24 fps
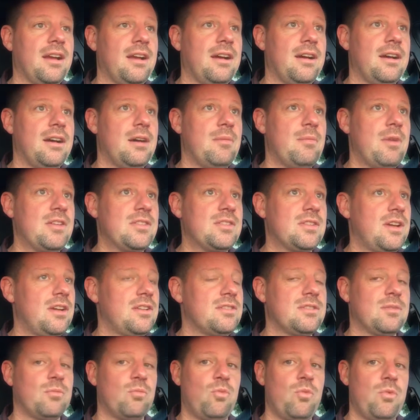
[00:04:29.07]
Um, I saw
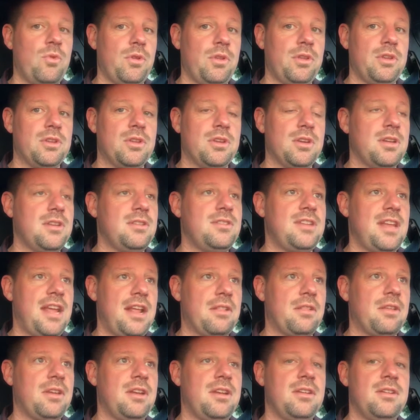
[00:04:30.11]
some really good,
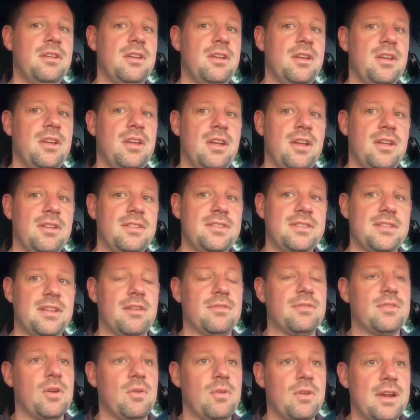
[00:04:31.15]
talented
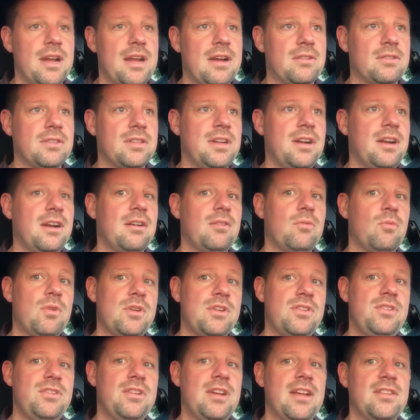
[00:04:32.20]
stuff going out there. What
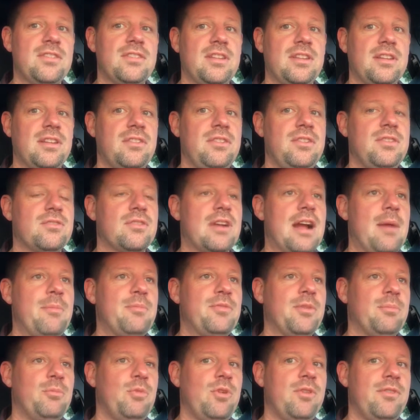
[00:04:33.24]
did you guys think of these
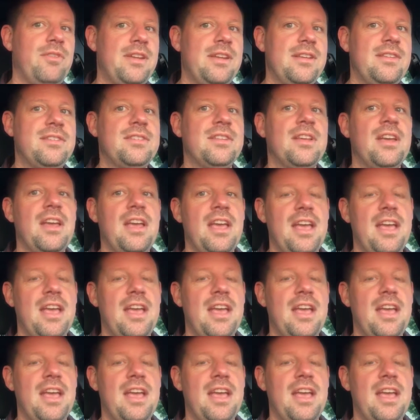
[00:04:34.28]
crops of movies?